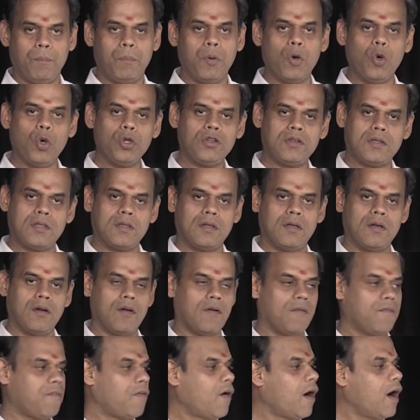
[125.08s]
booth
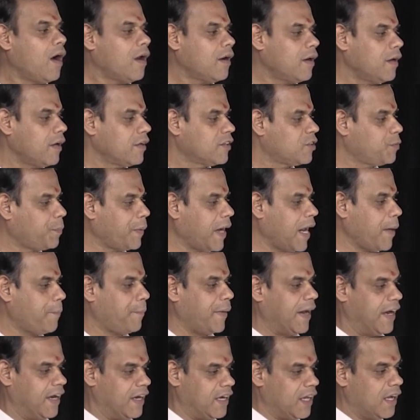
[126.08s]
for spray
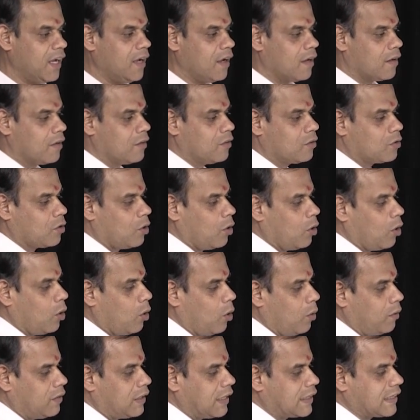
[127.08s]
painting.
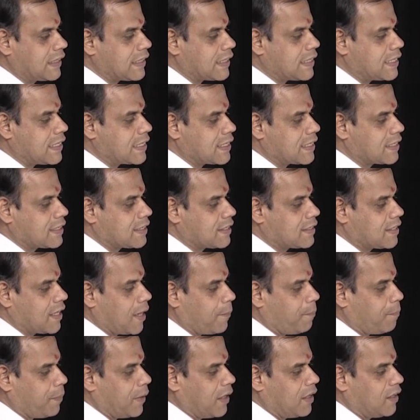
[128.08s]
So, the third
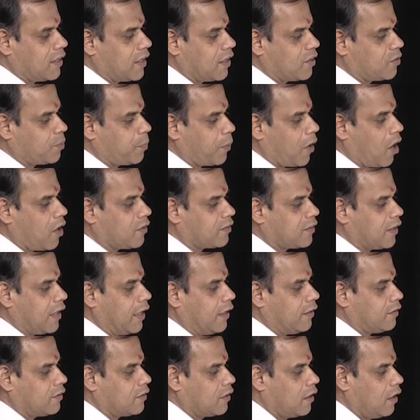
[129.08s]
step in this
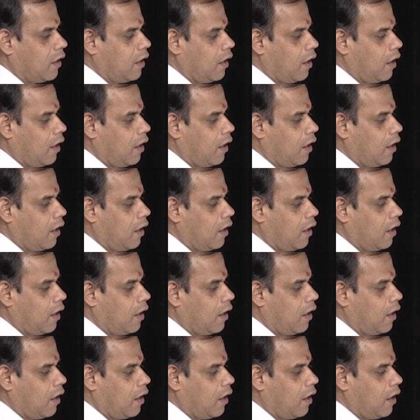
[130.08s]
process